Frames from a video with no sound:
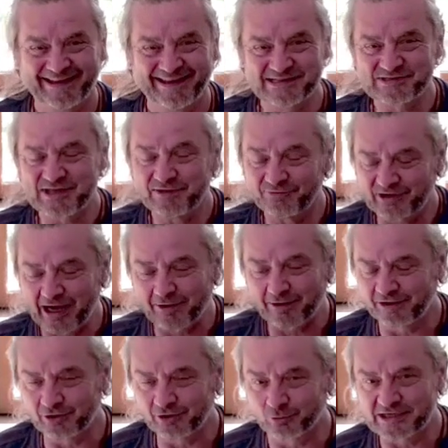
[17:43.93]
Instead of
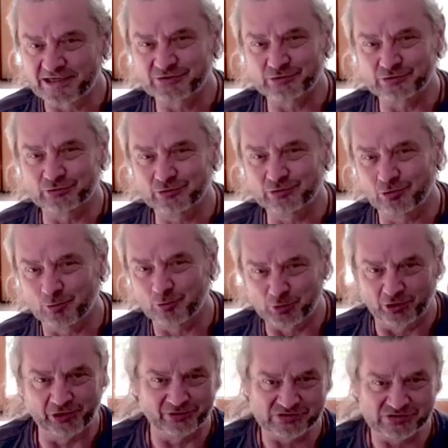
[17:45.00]
carrying your weight or
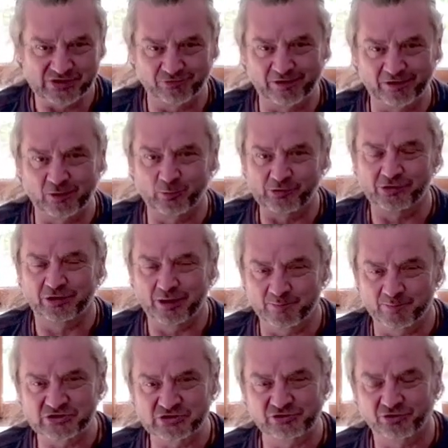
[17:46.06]
pulling yourself around with your
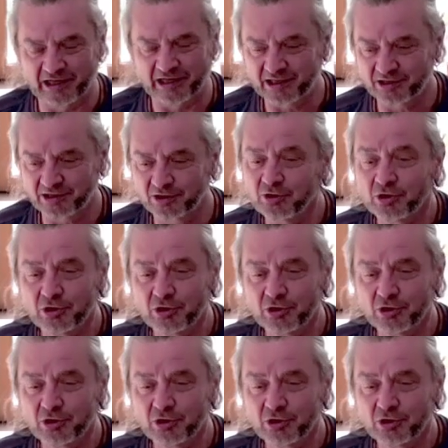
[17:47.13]
lumbars and your neck,